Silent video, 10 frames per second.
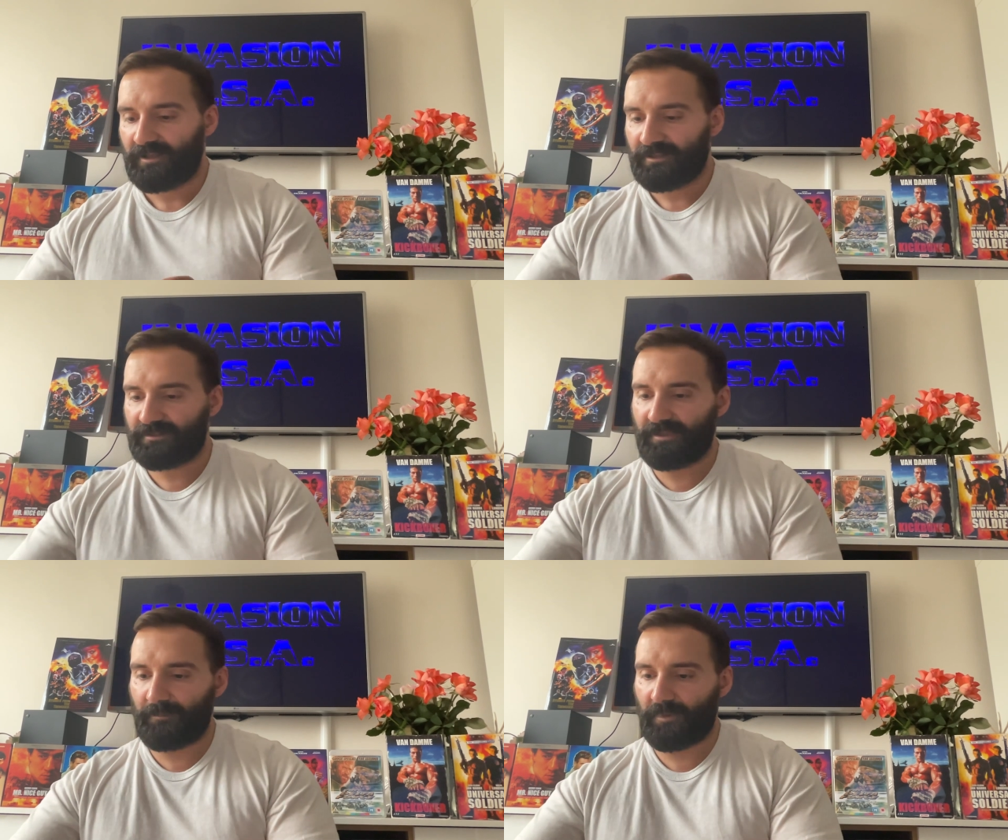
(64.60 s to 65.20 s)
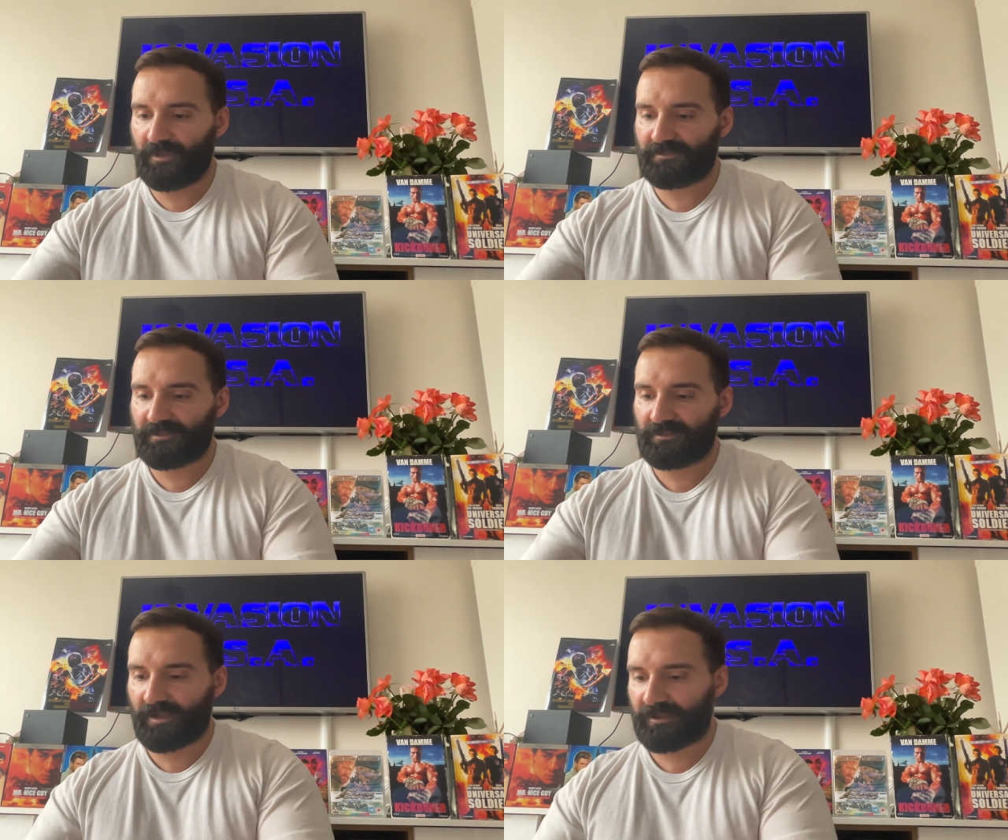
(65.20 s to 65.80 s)
the
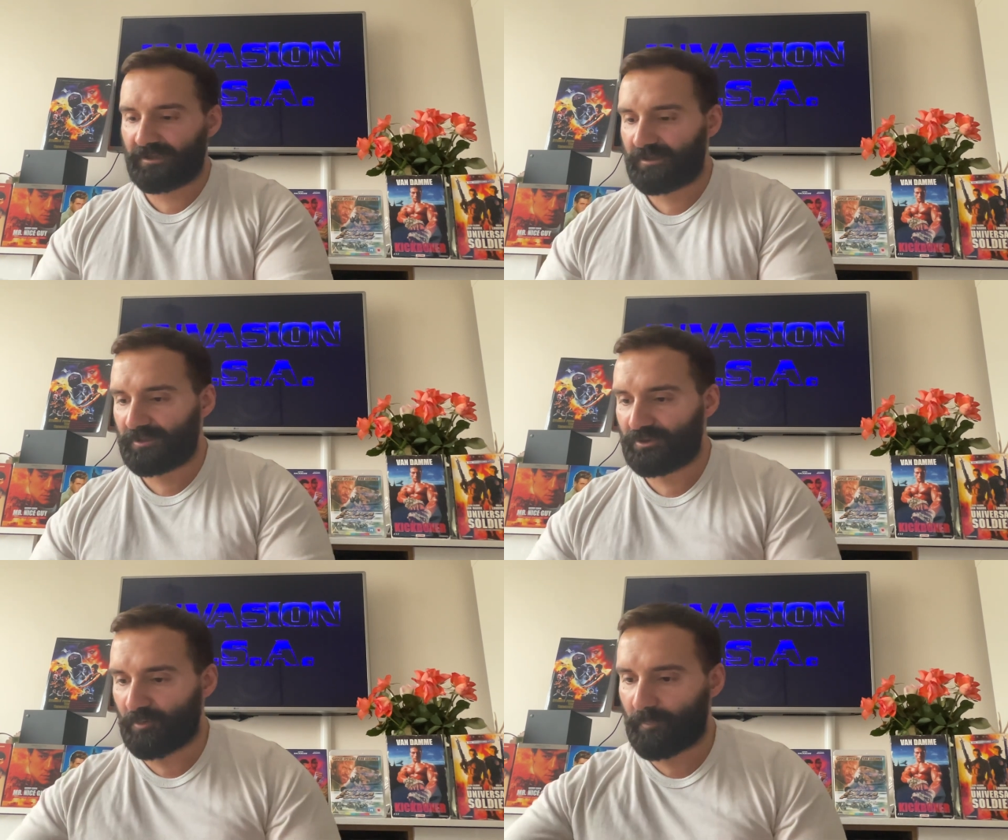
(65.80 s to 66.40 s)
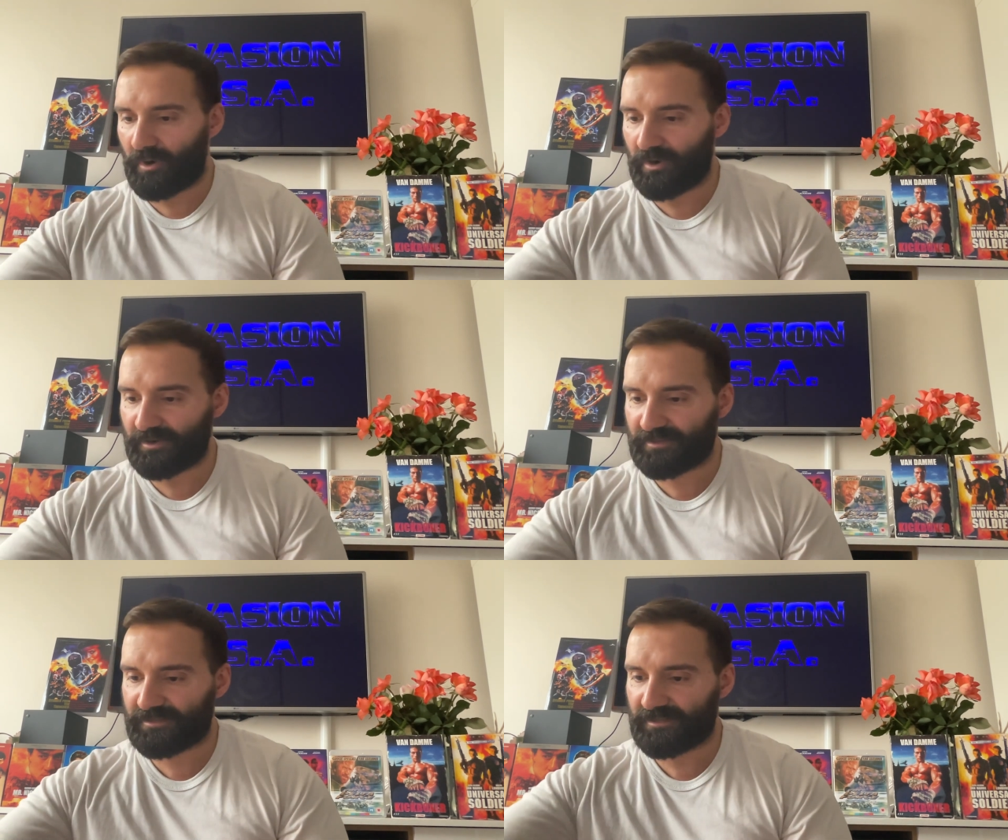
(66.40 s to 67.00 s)
amazing
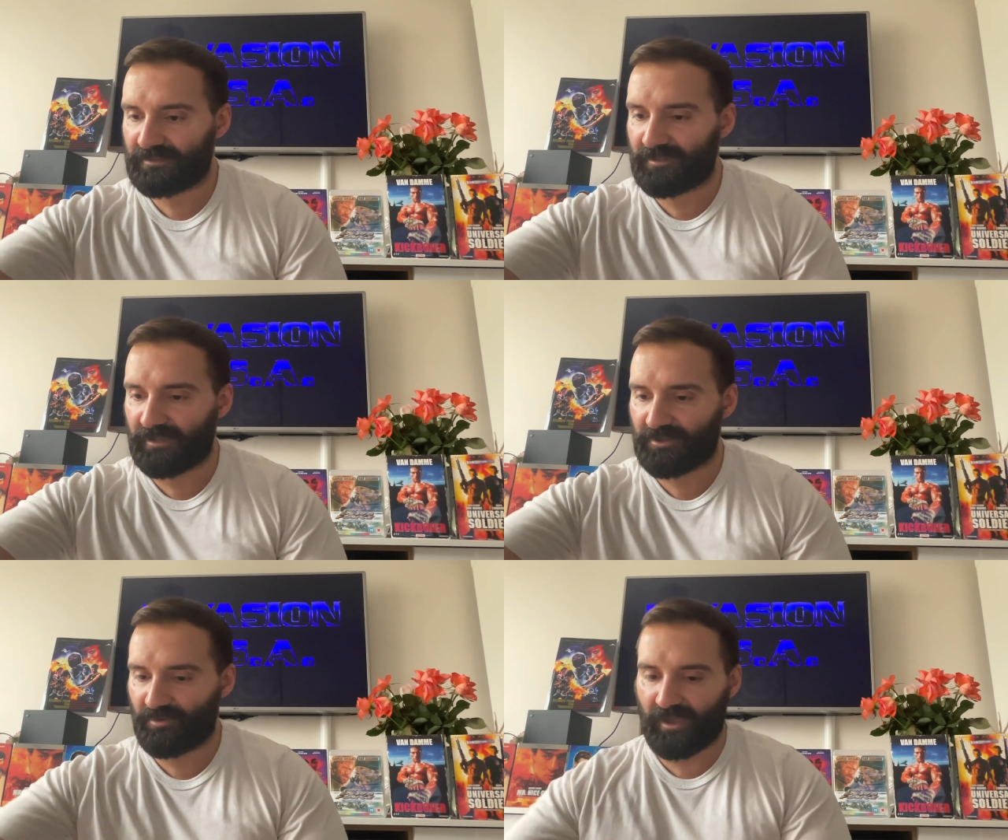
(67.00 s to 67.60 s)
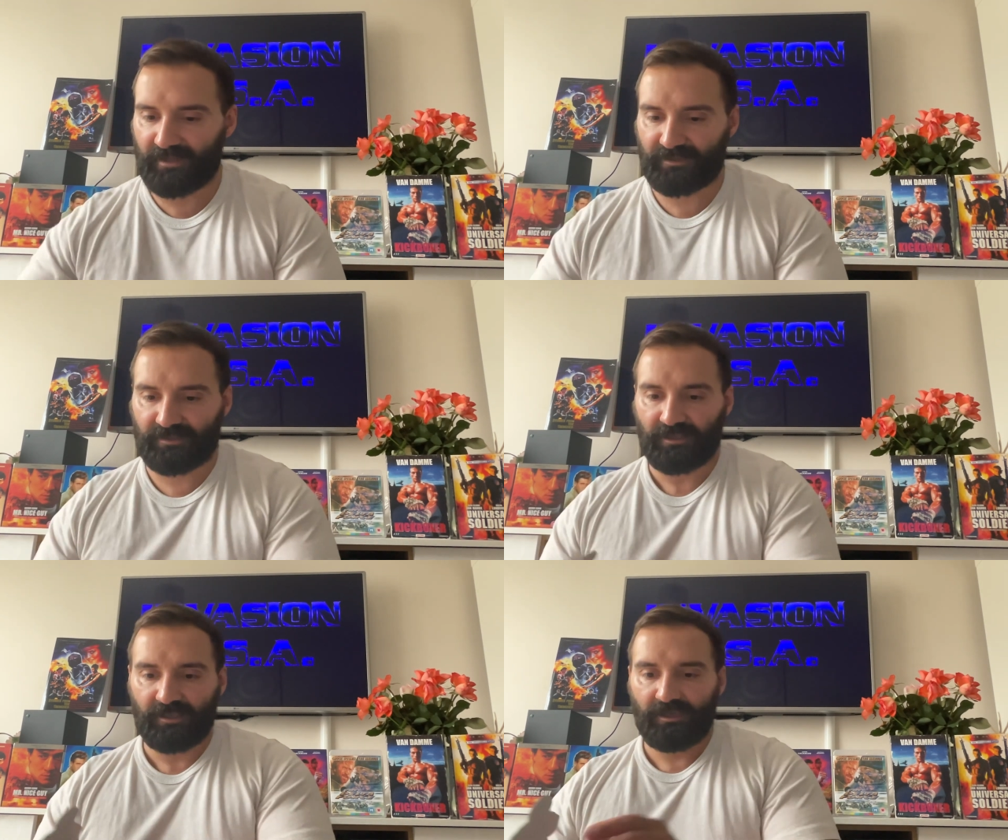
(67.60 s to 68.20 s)
perks that you
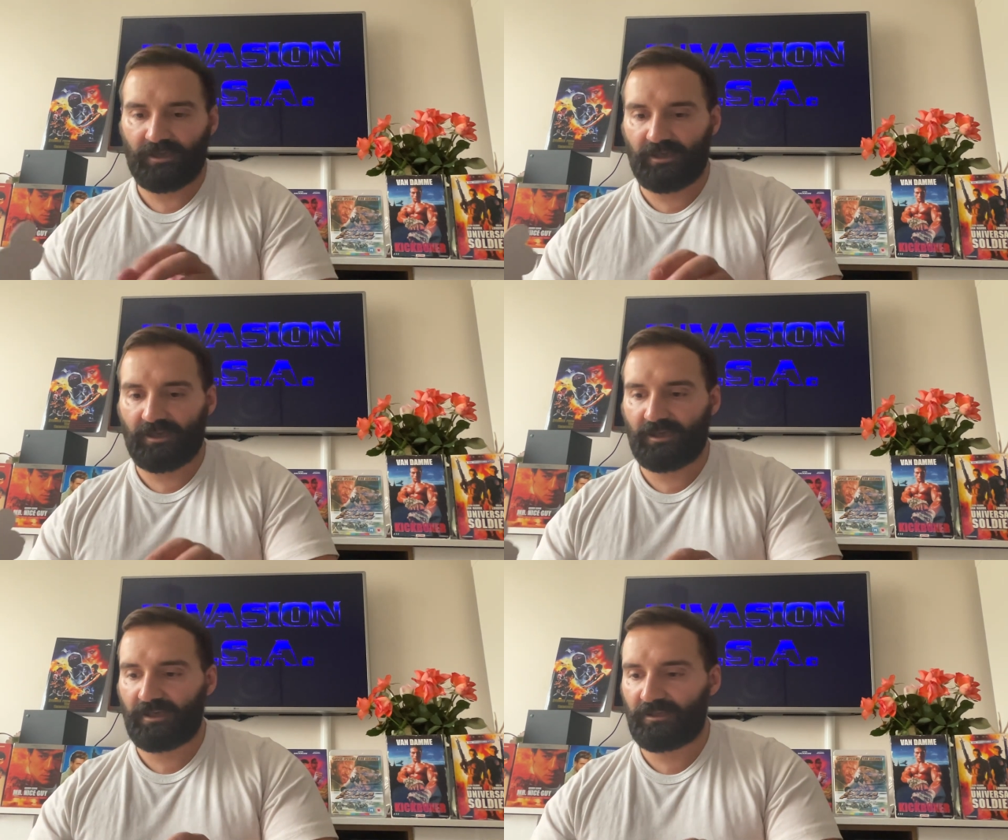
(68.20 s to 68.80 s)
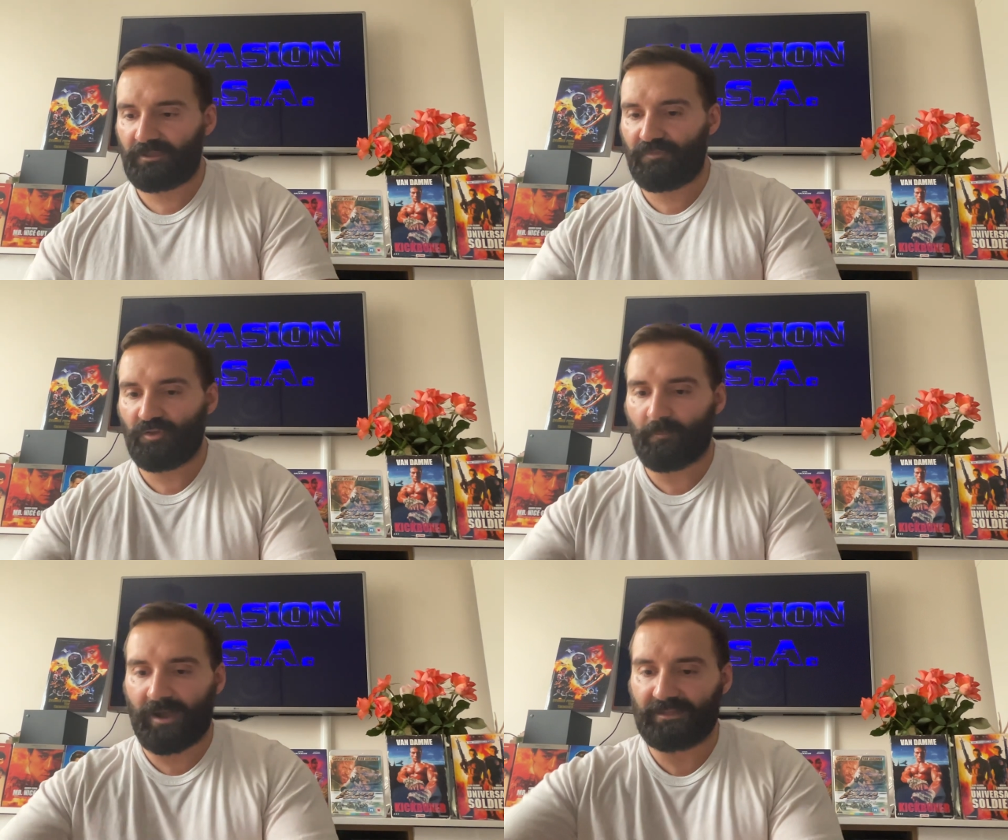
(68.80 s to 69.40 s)
get if
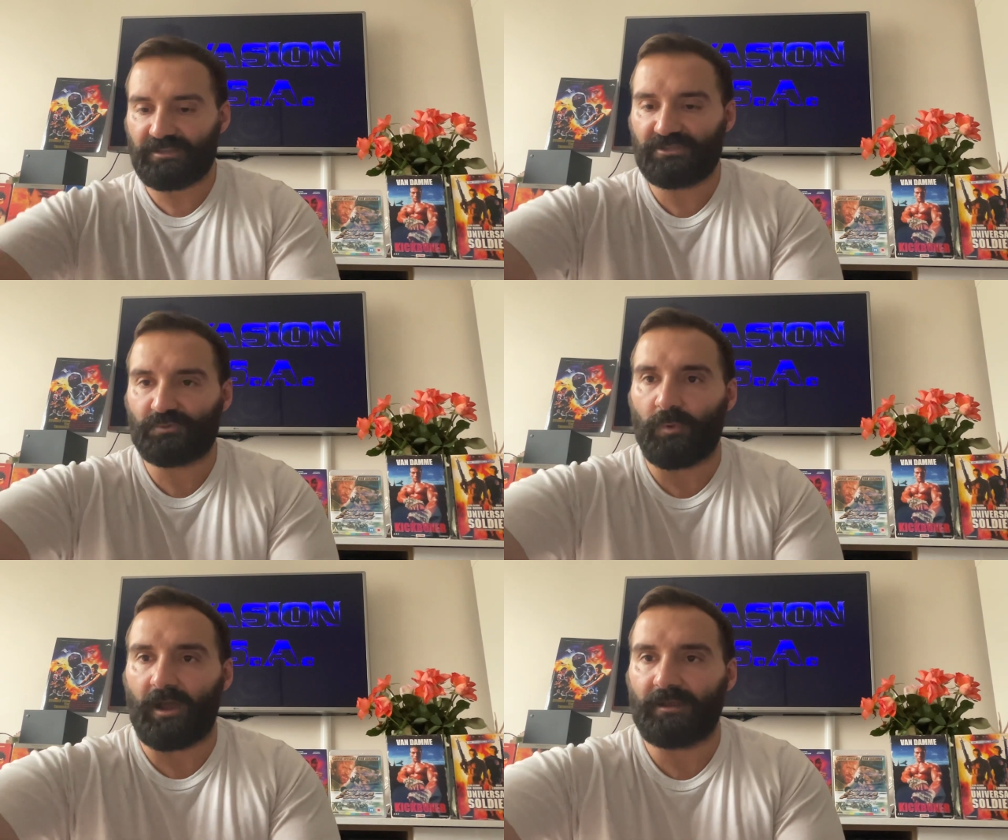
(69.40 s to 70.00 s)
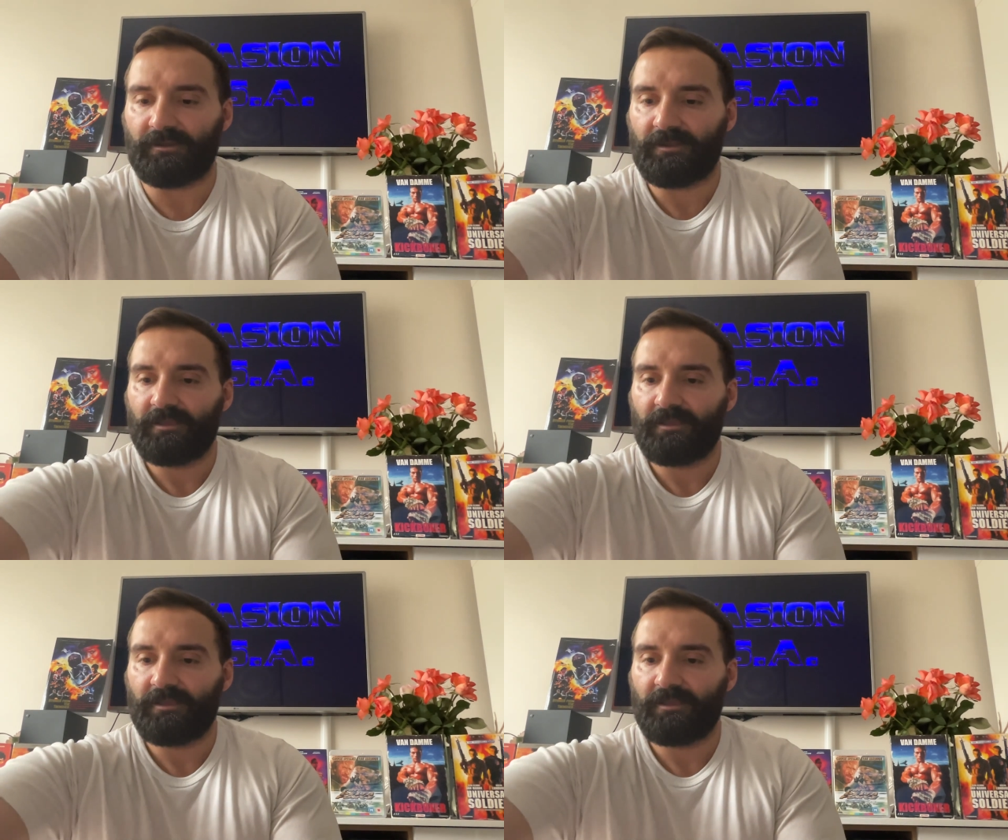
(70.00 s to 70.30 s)
you buy this one.